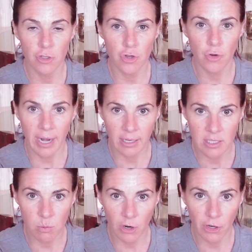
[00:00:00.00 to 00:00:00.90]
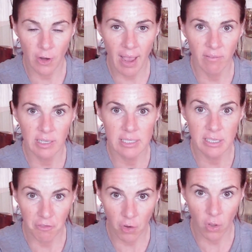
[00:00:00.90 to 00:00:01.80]
traits where you're having
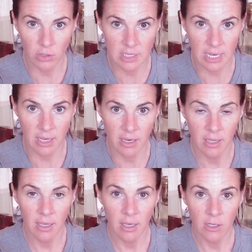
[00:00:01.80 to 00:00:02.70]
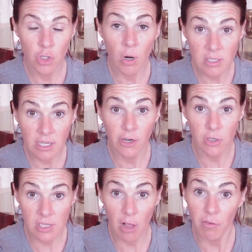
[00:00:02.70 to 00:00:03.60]
difficulty trusting
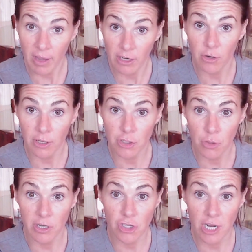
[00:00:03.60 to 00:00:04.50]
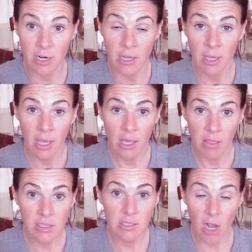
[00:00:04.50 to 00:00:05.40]
yourself and your intuition.
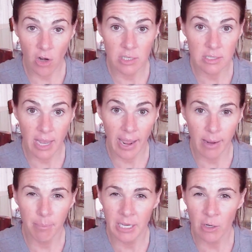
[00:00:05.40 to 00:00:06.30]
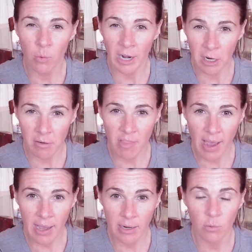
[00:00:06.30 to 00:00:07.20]
This card is saying be aware of
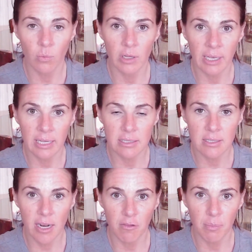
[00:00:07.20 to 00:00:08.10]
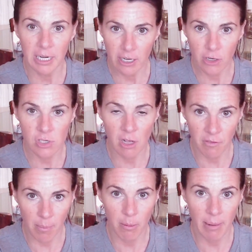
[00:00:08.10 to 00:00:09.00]
that. Really, instead of beating yourself
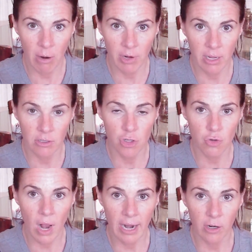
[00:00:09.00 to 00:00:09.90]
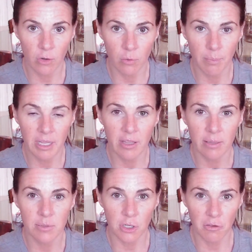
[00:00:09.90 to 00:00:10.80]
up about it, try to be the
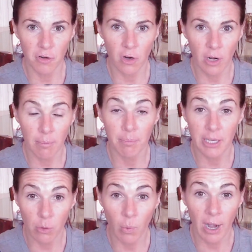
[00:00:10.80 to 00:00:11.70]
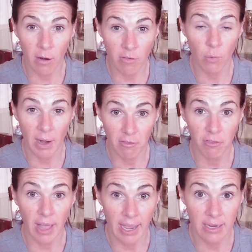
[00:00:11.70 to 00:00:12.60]
observer and be aware of the red
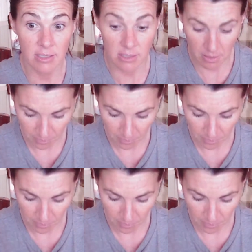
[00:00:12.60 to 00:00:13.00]
flags.